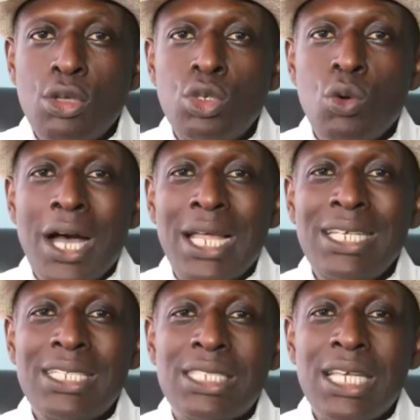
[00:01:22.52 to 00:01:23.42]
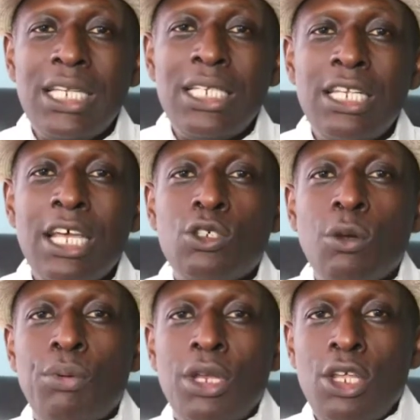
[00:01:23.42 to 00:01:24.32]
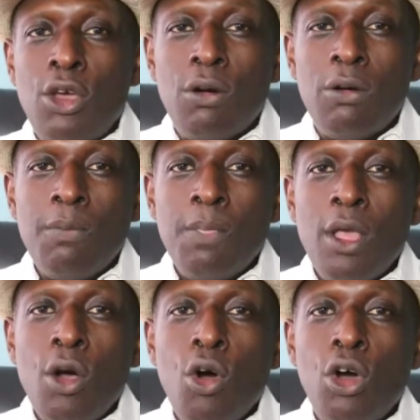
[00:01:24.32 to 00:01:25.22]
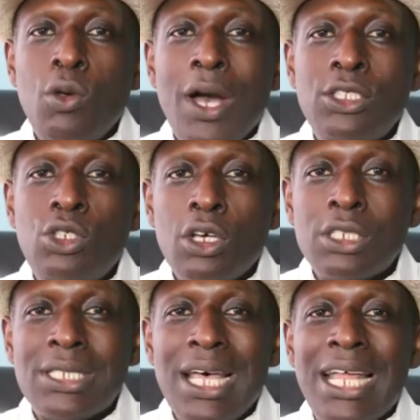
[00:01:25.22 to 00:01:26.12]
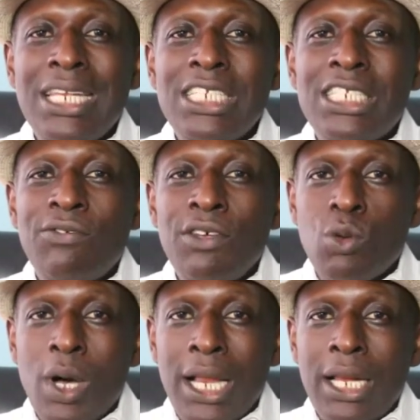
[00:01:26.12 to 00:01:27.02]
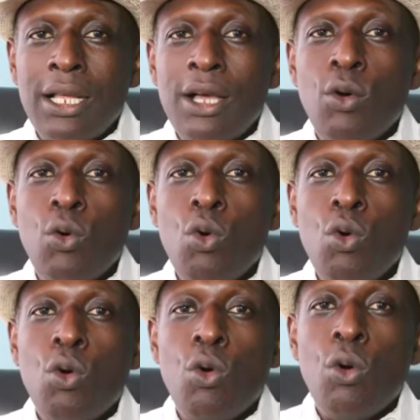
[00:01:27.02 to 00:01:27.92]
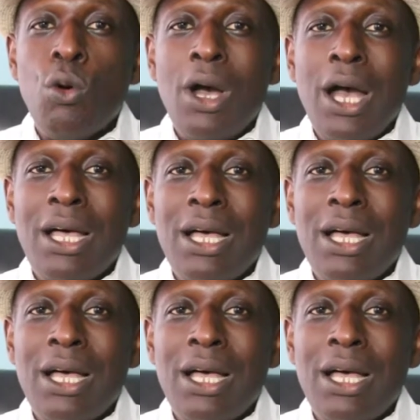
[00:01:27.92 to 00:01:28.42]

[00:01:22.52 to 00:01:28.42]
you are an intending entrepreneur, or you are just an individual who,